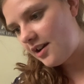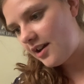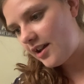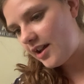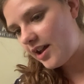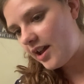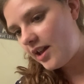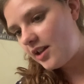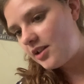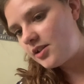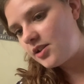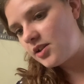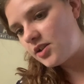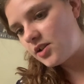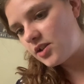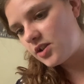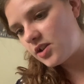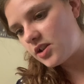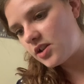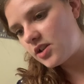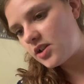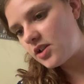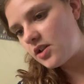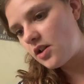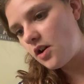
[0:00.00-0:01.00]
It's
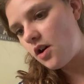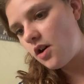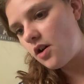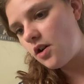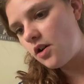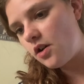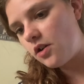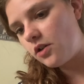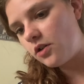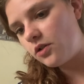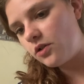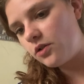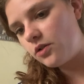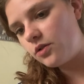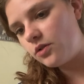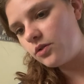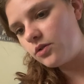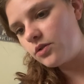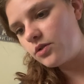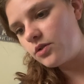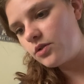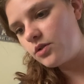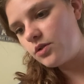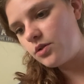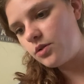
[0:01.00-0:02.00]
so
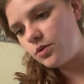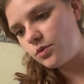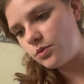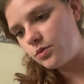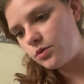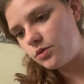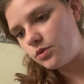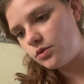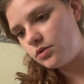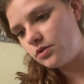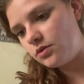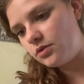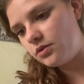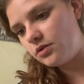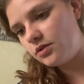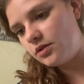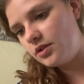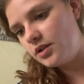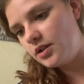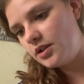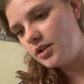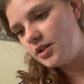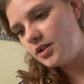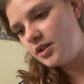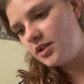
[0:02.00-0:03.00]
cool
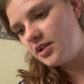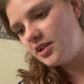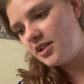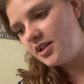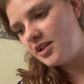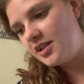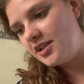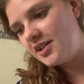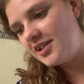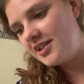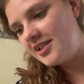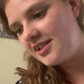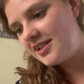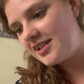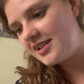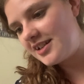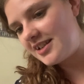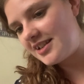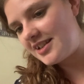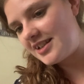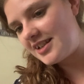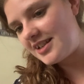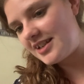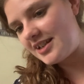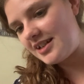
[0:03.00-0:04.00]
to
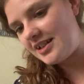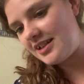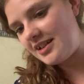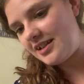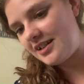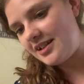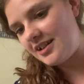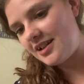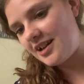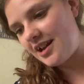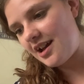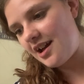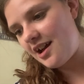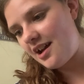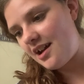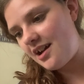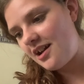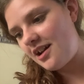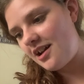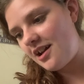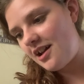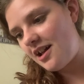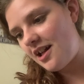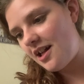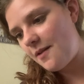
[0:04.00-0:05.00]
see.
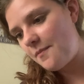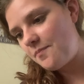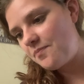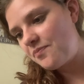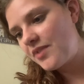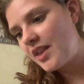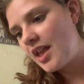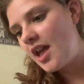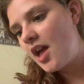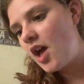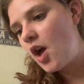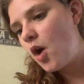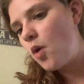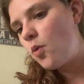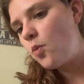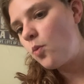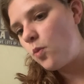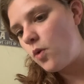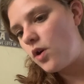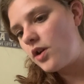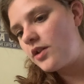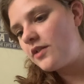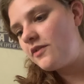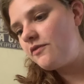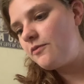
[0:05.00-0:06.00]

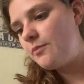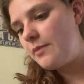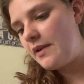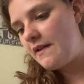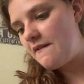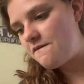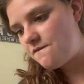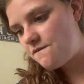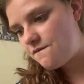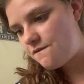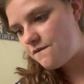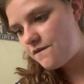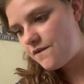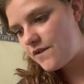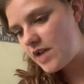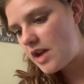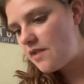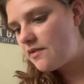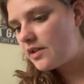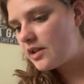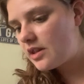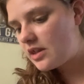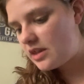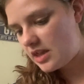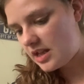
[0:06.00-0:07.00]
One of my
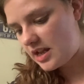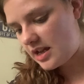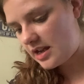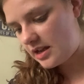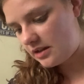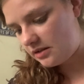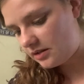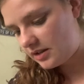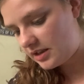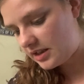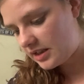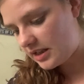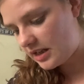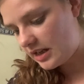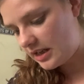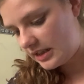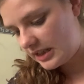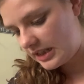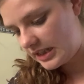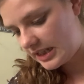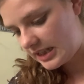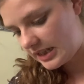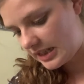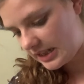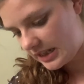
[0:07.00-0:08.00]
favorite things is
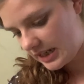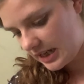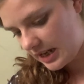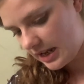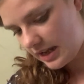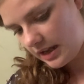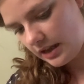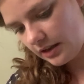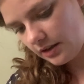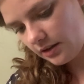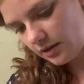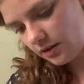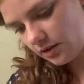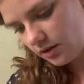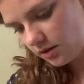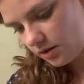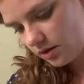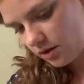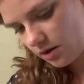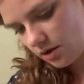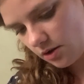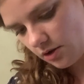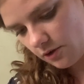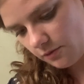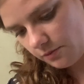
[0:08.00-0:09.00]
seeing,
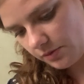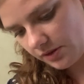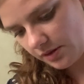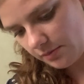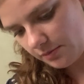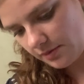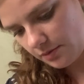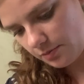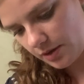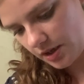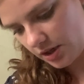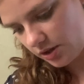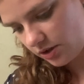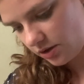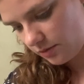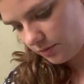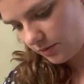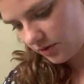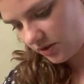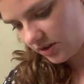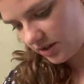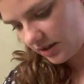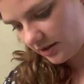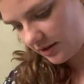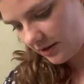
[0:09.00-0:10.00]
oh, some of the page
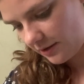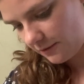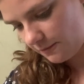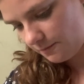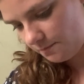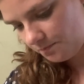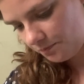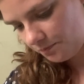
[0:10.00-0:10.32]
numbers didn't go,